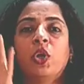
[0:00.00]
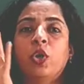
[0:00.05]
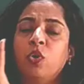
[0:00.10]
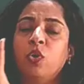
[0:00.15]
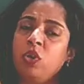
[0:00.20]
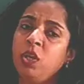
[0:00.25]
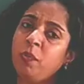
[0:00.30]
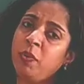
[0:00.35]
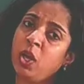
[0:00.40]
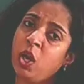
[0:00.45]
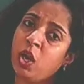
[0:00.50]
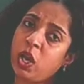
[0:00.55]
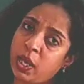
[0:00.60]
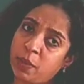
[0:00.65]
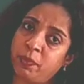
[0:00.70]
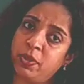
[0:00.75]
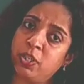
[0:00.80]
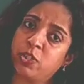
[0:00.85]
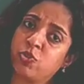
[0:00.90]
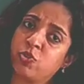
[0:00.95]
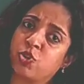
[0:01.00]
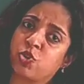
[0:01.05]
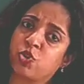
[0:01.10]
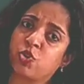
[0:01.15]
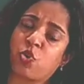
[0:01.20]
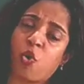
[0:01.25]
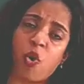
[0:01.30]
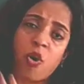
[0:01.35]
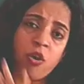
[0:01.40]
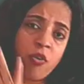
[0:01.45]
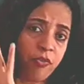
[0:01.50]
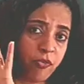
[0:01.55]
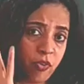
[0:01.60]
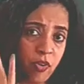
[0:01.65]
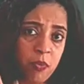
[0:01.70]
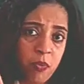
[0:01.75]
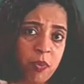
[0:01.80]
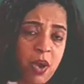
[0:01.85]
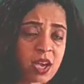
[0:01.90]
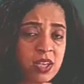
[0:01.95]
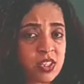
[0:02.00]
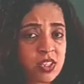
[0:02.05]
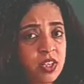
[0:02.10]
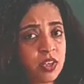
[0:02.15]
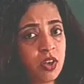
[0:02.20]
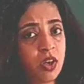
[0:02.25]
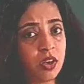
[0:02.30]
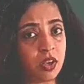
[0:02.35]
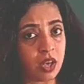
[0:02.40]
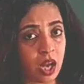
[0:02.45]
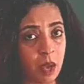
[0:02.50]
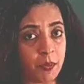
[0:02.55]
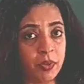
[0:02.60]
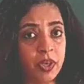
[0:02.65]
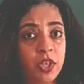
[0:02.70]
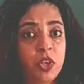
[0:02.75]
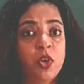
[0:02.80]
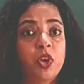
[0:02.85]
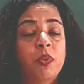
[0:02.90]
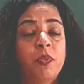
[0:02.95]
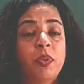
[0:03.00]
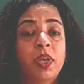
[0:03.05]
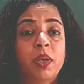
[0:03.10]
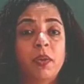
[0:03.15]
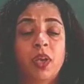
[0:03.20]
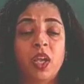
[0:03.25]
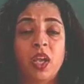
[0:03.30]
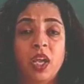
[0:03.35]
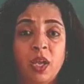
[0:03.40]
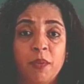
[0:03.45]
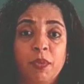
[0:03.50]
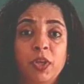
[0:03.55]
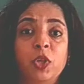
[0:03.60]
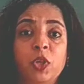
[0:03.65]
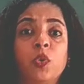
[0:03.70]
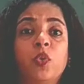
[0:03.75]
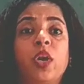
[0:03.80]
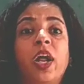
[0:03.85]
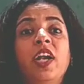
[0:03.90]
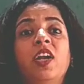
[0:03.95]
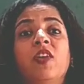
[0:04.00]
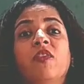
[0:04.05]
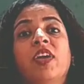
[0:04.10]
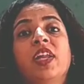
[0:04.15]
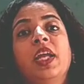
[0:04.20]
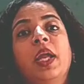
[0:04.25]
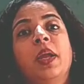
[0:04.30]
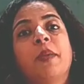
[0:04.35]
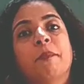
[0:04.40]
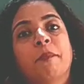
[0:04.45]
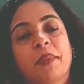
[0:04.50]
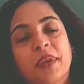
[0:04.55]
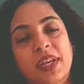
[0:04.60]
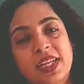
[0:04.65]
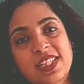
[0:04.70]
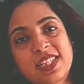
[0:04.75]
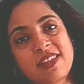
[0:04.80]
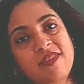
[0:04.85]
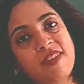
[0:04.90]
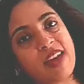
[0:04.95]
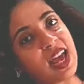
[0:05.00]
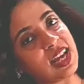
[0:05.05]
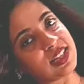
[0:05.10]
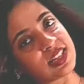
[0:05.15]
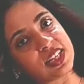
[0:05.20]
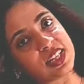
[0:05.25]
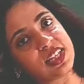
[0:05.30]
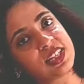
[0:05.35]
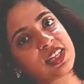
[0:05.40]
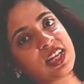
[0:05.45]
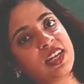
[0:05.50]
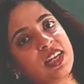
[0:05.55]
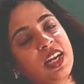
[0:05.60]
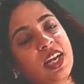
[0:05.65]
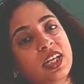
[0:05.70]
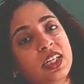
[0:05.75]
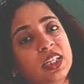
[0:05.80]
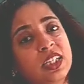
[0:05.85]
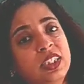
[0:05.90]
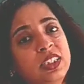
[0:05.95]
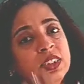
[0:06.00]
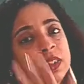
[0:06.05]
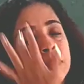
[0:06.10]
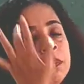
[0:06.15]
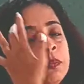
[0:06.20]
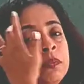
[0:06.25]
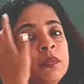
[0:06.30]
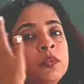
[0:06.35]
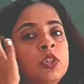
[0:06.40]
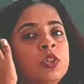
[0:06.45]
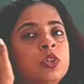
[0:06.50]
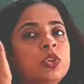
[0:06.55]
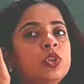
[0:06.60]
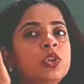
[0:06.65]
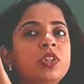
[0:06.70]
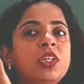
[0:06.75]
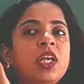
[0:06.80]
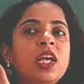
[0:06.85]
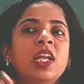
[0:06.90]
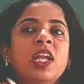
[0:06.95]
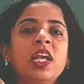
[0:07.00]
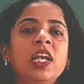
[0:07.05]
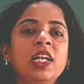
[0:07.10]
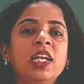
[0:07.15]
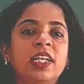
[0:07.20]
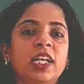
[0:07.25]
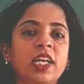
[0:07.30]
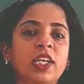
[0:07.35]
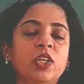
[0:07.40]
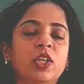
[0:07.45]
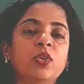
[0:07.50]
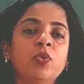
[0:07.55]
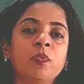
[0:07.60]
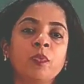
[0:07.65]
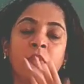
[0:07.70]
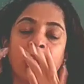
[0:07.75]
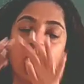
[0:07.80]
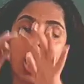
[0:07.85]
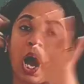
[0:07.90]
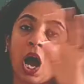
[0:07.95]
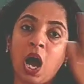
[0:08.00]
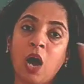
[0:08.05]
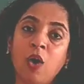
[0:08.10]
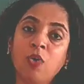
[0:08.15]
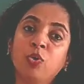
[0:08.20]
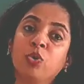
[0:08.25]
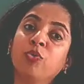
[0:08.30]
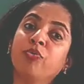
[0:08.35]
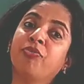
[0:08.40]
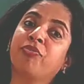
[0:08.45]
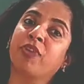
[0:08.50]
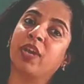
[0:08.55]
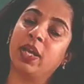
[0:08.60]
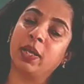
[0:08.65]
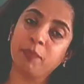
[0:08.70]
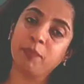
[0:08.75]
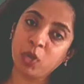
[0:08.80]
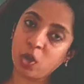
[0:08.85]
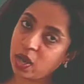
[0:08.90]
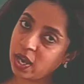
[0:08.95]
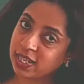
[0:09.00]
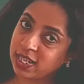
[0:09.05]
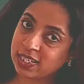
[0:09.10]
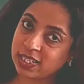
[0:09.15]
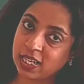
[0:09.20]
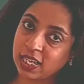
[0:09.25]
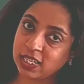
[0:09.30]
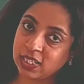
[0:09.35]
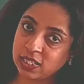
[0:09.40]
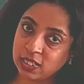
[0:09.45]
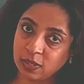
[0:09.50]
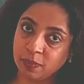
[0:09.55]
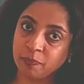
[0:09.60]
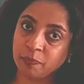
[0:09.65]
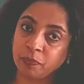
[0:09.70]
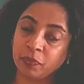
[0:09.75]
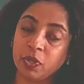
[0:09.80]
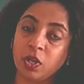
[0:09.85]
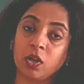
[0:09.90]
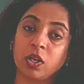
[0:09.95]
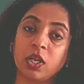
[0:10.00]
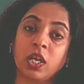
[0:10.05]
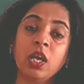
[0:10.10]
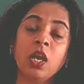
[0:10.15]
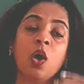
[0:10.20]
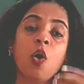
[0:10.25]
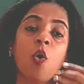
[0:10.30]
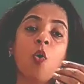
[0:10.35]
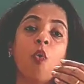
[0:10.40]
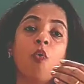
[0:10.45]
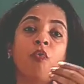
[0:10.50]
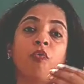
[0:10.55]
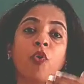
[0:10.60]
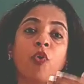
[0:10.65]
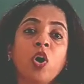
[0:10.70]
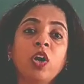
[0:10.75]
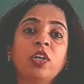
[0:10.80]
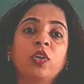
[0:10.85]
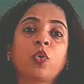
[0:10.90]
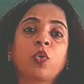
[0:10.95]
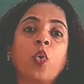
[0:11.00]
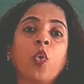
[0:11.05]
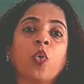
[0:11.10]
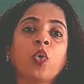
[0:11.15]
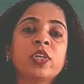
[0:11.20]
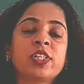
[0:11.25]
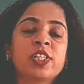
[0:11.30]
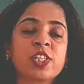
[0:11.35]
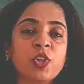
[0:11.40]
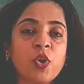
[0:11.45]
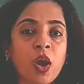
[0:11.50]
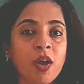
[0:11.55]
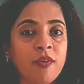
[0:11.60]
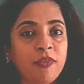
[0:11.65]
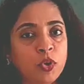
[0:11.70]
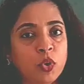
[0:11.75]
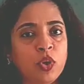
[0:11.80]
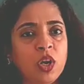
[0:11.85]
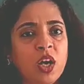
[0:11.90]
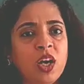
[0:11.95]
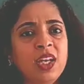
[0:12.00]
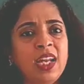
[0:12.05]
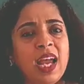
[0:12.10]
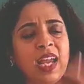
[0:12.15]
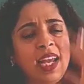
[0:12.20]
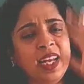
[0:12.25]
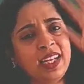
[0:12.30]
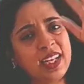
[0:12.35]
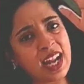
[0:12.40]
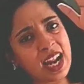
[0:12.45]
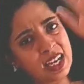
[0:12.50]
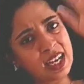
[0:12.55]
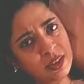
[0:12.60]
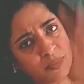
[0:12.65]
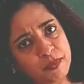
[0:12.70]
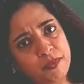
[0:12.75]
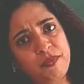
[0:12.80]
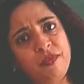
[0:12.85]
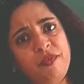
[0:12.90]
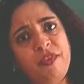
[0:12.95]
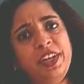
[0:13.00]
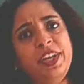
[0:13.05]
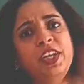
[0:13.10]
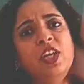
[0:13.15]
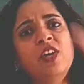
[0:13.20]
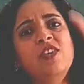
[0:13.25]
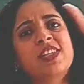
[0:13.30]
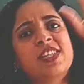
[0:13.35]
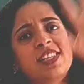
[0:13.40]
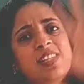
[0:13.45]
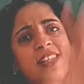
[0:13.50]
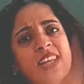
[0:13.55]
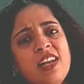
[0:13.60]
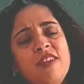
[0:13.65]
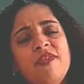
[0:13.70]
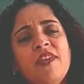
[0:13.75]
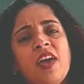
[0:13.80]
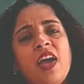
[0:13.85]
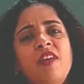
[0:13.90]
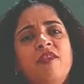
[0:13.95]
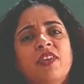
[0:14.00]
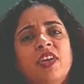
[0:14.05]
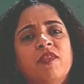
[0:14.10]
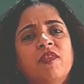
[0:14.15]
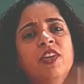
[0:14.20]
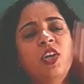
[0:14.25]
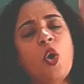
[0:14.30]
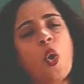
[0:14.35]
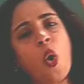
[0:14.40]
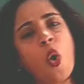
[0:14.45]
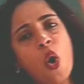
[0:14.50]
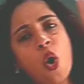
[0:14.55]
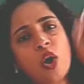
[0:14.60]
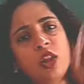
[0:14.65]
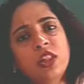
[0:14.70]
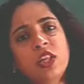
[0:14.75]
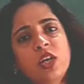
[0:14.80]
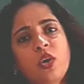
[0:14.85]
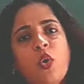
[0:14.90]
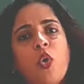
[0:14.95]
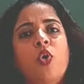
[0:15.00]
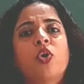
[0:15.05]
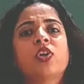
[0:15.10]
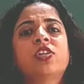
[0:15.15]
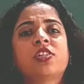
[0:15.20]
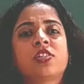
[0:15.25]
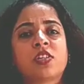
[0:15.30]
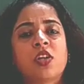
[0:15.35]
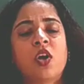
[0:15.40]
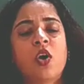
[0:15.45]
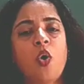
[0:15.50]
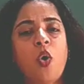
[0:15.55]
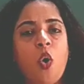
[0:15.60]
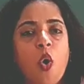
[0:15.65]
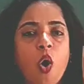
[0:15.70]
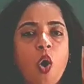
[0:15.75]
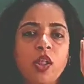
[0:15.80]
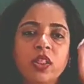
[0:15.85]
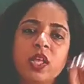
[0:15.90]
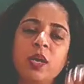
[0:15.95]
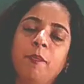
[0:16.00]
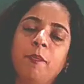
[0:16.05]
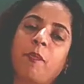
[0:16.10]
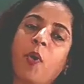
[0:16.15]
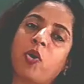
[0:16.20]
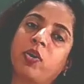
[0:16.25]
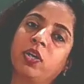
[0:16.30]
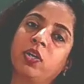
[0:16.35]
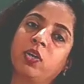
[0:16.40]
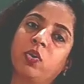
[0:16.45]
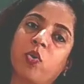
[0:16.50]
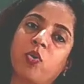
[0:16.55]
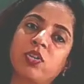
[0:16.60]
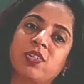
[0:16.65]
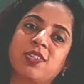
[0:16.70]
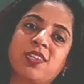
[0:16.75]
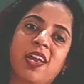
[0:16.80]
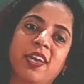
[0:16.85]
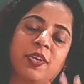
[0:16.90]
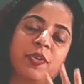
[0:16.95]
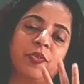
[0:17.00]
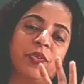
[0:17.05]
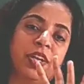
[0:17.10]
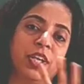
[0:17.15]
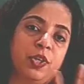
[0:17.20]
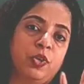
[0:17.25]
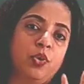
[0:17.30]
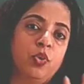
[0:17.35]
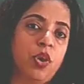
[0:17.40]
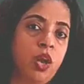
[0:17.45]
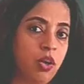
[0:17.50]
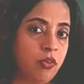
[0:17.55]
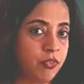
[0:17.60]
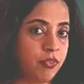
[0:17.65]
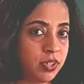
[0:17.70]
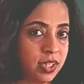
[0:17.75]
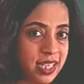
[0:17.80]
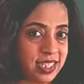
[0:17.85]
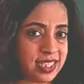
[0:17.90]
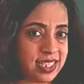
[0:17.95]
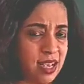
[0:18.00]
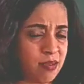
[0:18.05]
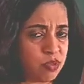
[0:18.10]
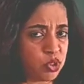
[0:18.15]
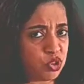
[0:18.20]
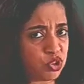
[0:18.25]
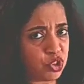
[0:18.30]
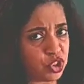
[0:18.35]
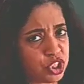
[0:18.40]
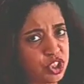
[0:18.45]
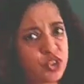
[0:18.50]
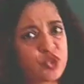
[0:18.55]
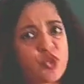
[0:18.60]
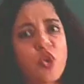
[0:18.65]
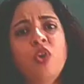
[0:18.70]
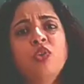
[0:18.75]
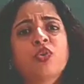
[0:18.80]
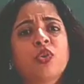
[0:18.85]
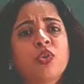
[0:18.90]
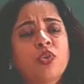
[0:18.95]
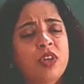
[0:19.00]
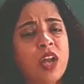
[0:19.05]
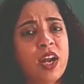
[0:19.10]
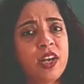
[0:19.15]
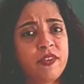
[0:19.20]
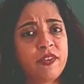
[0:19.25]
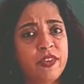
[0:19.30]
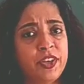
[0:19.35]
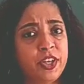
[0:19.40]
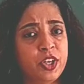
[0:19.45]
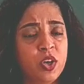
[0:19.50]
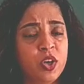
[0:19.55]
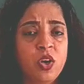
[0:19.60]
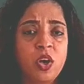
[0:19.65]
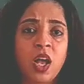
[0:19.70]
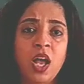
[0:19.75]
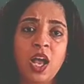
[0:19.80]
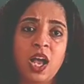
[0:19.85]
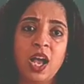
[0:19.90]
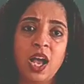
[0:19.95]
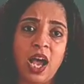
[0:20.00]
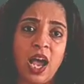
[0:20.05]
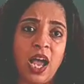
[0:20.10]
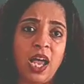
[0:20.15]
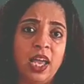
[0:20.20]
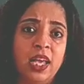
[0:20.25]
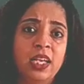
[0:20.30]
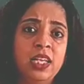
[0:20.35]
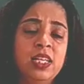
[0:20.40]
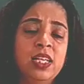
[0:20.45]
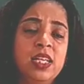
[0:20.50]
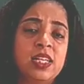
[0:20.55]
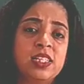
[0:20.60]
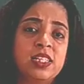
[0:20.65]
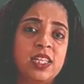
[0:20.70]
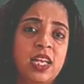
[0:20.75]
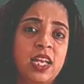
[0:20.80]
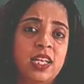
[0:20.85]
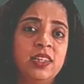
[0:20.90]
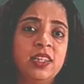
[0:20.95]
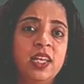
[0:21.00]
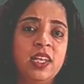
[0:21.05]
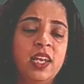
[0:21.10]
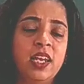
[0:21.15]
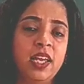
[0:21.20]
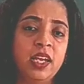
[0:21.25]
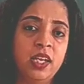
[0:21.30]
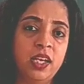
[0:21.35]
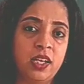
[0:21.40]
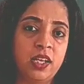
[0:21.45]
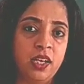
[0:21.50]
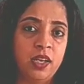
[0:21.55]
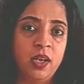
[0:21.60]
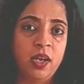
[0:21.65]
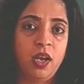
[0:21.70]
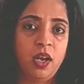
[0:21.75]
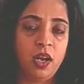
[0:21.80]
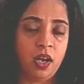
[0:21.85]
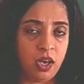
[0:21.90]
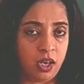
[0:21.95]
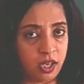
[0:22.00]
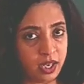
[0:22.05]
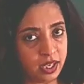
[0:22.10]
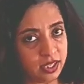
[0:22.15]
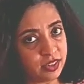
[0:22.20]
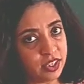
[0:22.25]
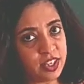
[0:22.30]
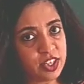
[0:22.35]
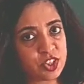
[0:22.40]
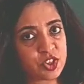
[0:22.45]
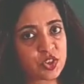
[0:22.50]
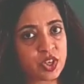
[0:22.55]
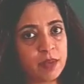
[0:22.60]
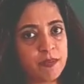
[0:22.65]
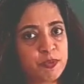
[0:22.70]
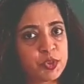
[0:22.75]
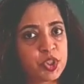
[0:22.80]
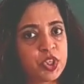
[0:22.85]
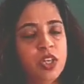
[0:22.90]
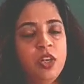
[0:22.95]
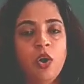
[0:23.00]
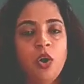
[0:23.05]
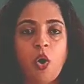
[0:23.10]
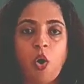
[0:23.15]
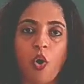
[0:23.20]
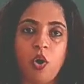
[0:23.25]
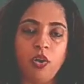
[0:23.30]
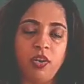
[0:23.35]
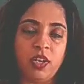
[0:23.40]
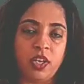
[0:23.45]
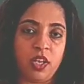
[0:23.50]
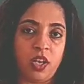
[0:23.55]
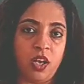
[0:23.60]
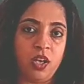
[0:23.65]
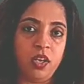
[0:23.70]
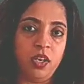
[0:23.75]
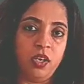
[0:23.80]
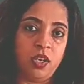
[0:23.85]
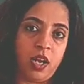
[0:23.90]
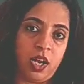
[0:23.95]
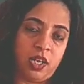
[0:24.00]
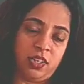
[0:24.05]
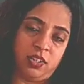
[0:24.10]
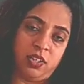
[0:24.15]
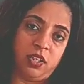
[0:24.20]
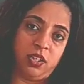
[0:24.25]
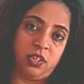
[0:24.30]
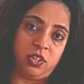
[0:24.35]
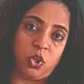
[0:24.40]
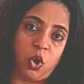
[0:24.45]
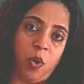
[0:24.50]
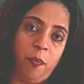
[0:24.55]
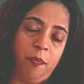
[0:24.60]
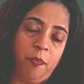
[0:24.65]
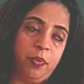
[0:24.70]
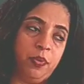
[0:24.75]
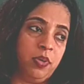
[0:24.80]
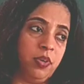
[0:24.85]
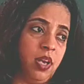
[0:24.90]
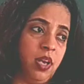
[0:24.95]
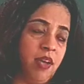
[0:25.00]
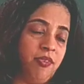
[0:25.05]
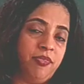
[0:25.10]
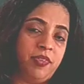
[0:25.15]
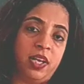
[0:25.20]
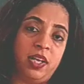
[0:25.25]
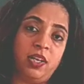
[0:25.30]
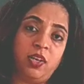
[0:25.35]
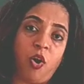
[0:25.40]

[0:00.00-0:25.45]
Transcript: you will be able to score full marks in your grammar. You'll be able to write very impressive essays and letters. So there I'll tell you how to frame your essays. Okay. What quotes you have to learn. In that video itself, I have given all the quotes, all the important quotes that you need to learn for the exam. So just go through that video. I'll send the link in the description or here at the top left hand